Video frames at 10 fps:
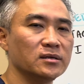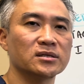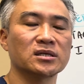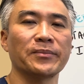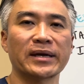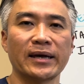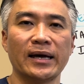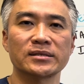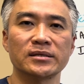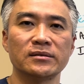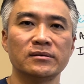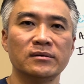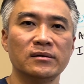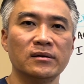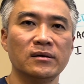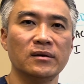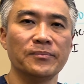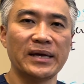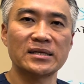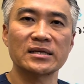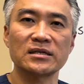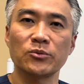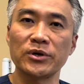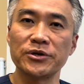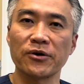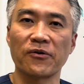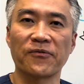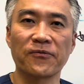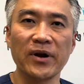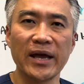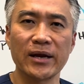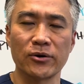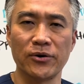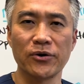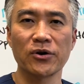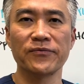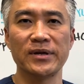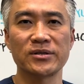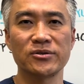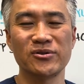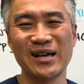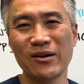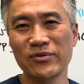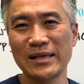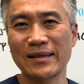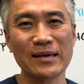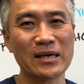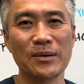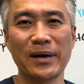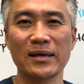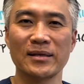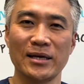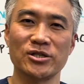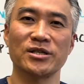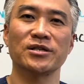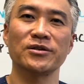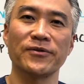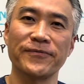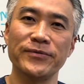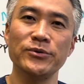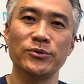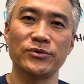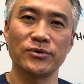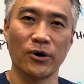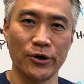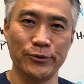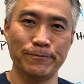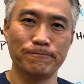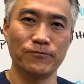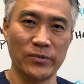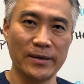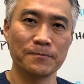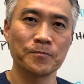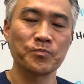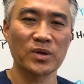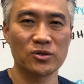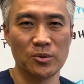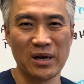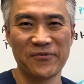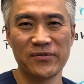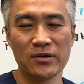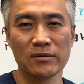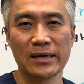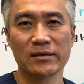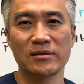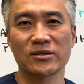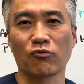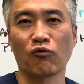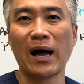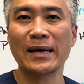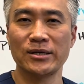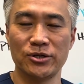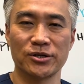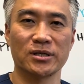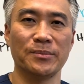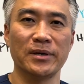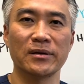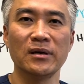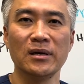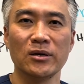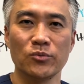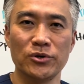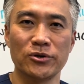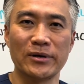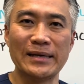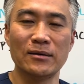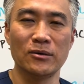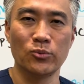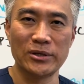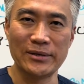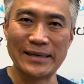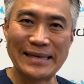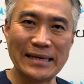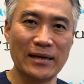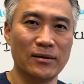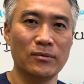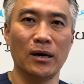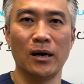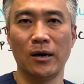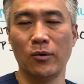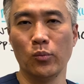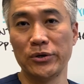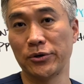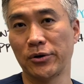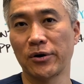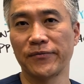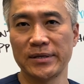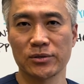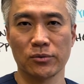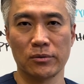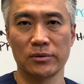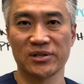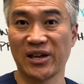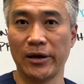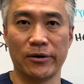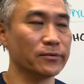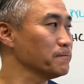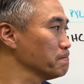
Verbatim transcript: stomach acid. Basically, when you're afraid or nervous, you're not really thinking about digesting your foods, are you? Right? So you might feel like there's a rock in your stomach when, you're, uh, when you eat uh, when you're nervous or scared.